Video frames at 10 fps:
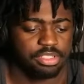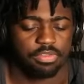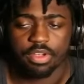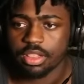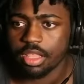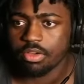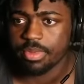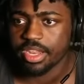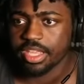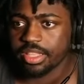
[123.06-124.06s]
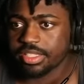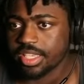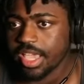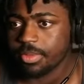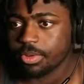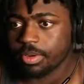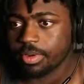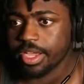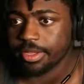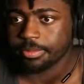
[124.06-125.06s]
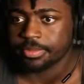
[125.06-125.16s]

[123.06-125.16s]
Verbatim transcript: stuff on low, man, to get this game to run right.